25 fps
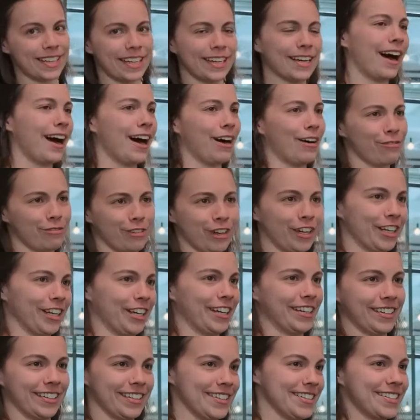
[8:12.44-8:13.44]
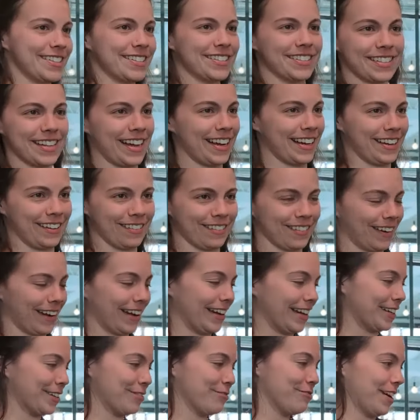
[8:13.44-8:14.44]
like hot Funyuns, anything
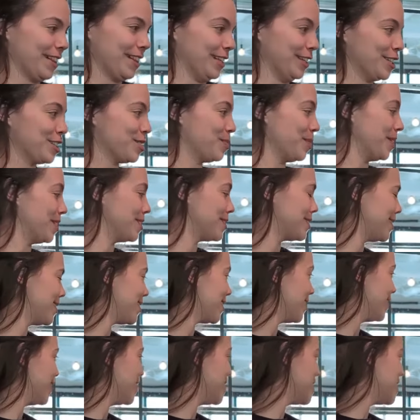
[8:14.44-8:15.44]
I can find that's spicy, they're